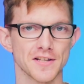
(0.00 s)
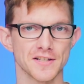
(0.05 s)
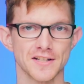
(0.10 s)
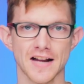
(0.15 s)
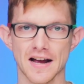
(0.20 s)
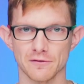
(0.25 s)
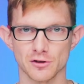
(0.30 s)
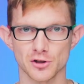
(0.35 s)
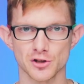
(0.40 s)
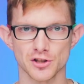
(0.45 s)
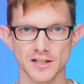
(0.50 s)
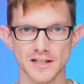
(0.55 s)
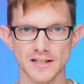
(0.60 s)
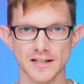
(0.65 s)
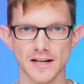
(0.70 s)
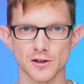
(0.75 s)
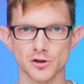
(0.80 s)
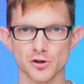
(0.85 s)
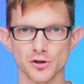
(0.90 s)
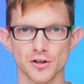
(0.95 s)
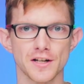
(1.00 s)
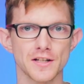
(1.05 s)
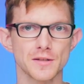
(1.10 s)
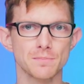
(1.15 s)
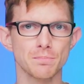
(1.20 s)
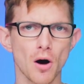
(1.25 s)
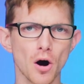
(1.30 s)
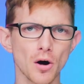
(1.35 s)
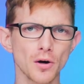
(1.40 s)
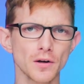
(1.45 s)
as an average teenager is
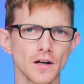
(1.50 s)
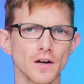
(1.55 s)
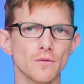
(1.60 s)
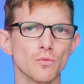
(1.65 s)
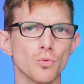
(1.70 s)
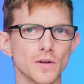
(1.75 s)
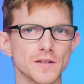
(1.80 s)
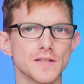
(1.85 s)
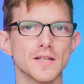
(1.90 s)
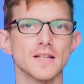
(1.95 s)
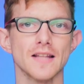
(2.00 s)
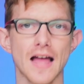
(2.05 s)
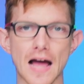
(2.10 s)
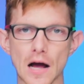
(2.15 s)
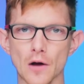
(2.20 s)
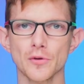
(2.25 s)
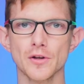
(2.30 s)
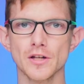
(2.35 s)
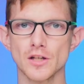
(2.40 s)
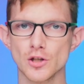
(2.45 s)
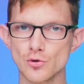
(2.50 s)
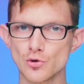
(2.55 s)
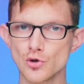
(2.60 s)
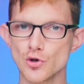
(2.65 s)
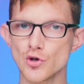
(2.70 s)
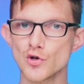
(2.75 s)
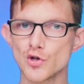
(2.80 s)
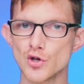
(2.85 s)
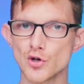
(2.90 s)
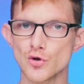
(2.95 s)
part of what's allowed the
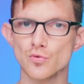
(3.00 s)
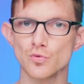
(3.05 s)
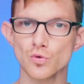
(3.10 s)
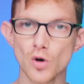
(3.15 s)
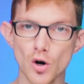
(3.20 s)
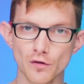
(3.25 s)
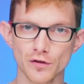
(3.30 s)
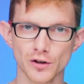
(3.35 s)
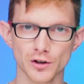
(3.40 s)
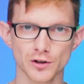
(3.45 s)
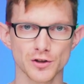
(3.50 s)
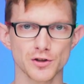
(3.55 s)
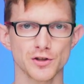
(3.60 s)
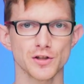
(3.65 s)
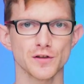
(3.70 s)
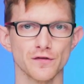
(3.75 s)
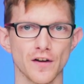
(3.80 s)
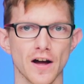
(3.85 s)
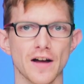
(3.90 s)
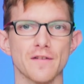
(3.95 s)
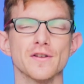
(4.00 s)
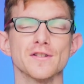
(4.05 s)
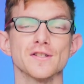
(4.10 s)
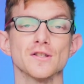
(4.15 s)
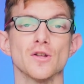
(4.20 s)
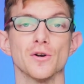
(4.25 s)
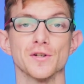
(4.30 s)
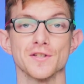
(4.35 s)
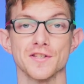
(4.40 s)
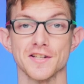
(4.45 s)
Yutu-2 rover to survive as
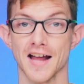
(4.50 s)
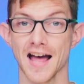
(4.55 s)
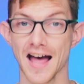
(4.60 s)
long as it